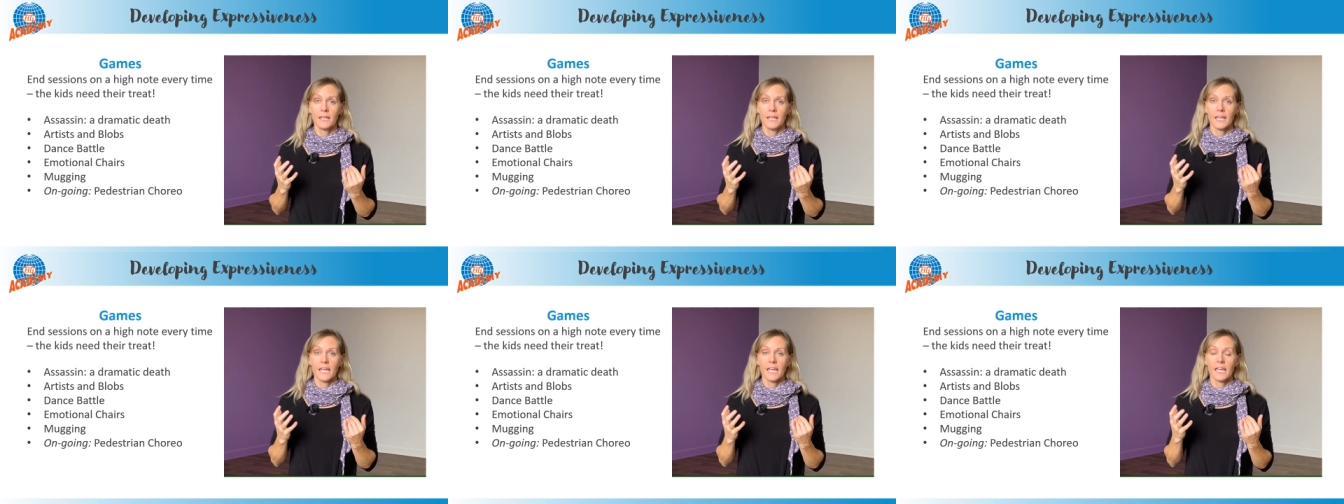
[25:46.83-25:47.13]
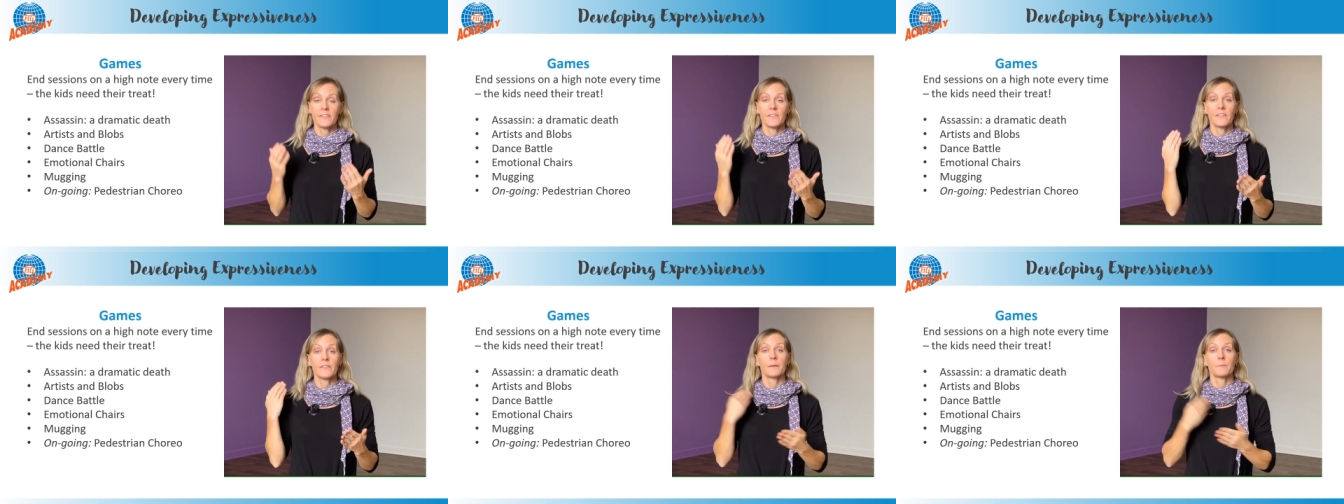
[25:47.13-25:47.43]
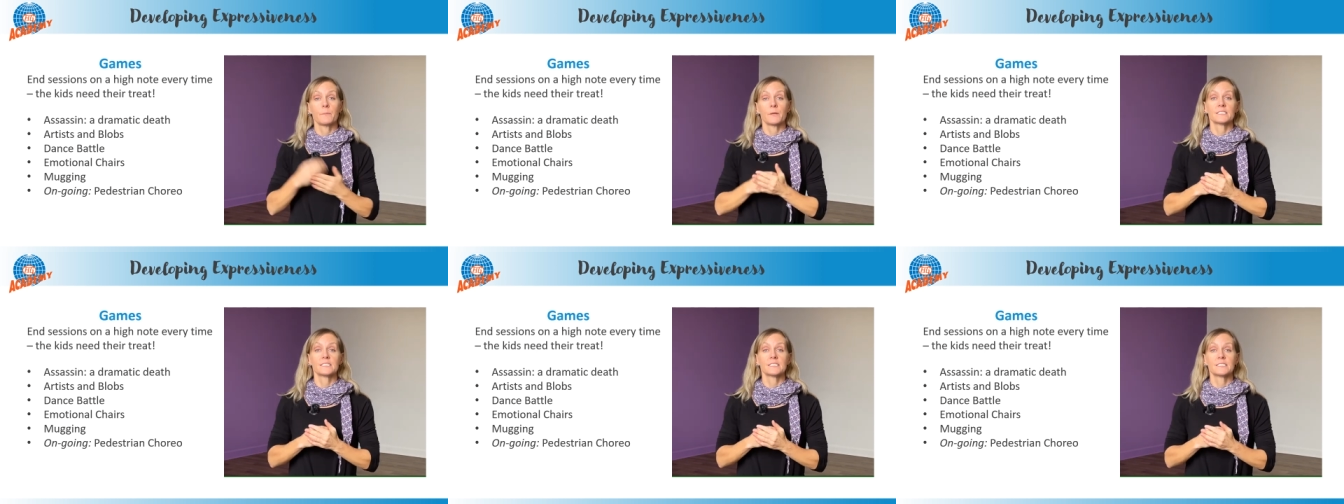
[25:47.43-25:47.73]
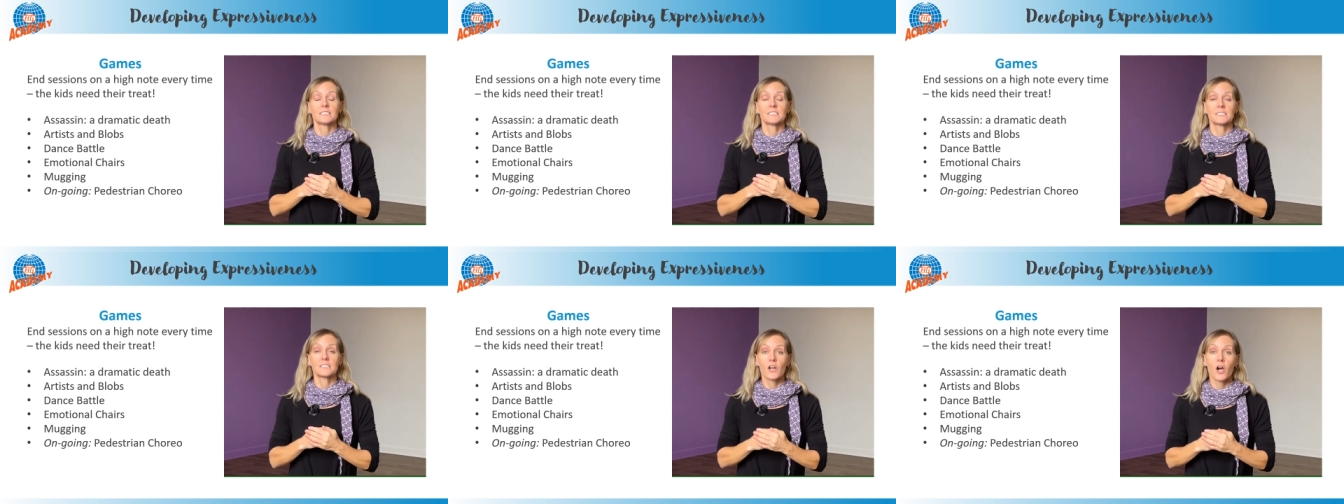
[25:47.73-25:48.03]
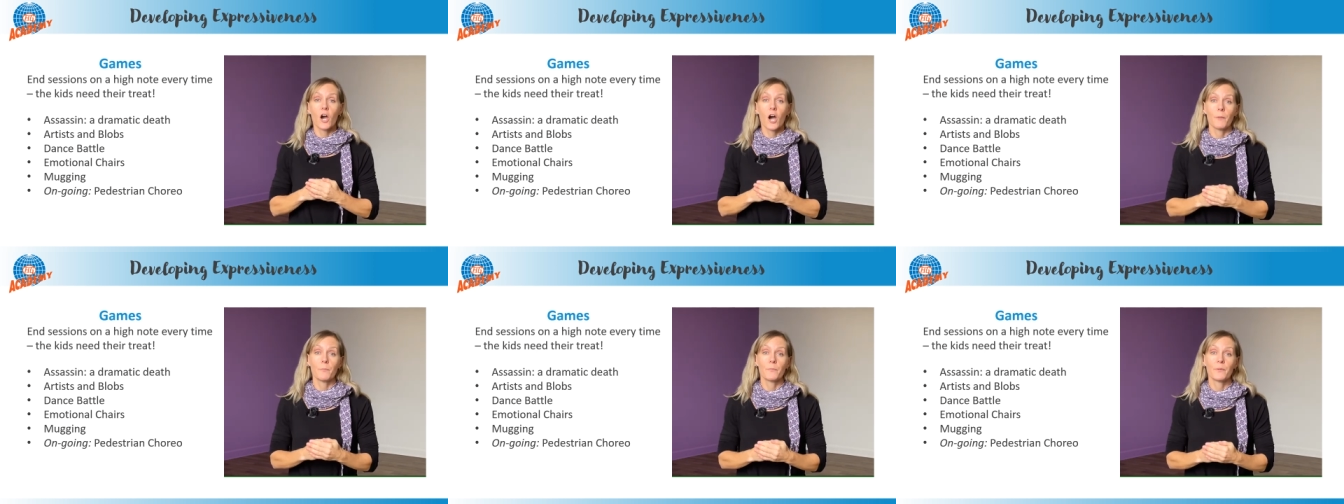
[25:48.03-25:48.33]
and then they must
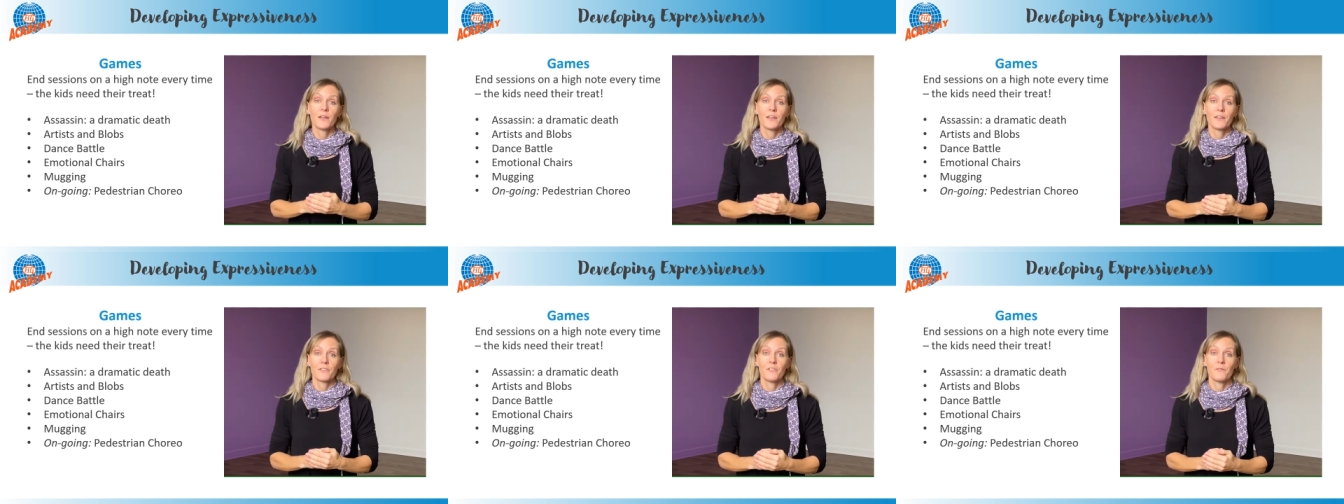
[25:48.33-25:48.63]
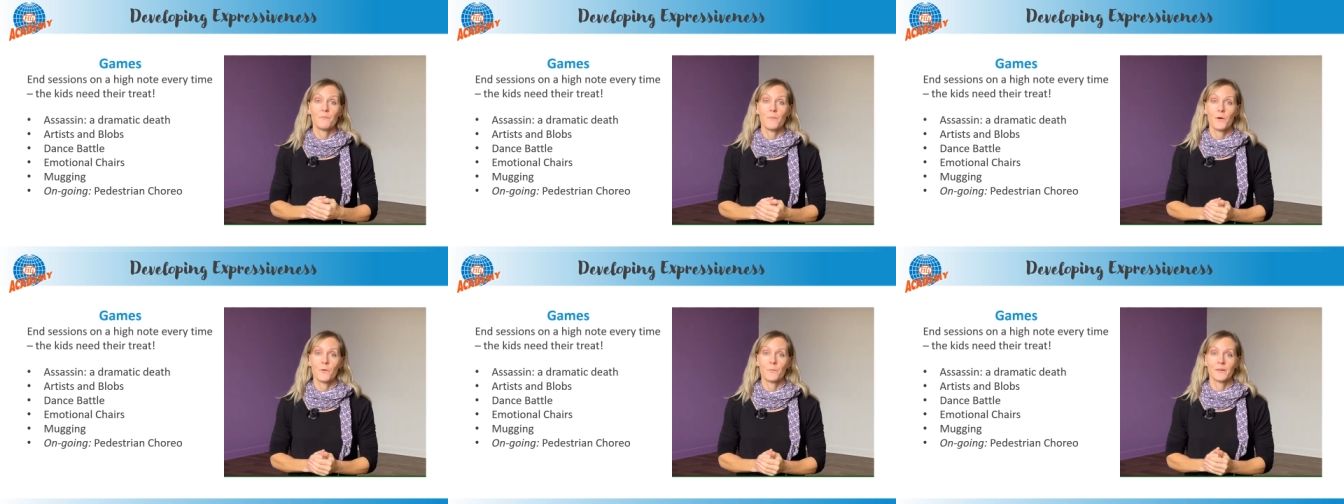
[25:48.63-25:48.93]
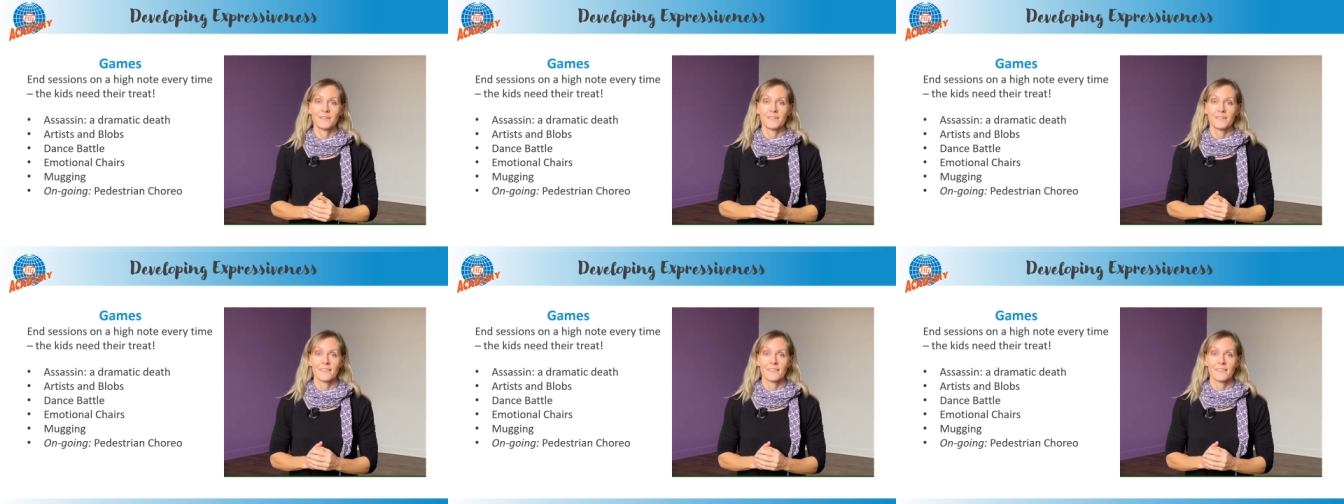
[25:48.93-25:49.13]
stop the moment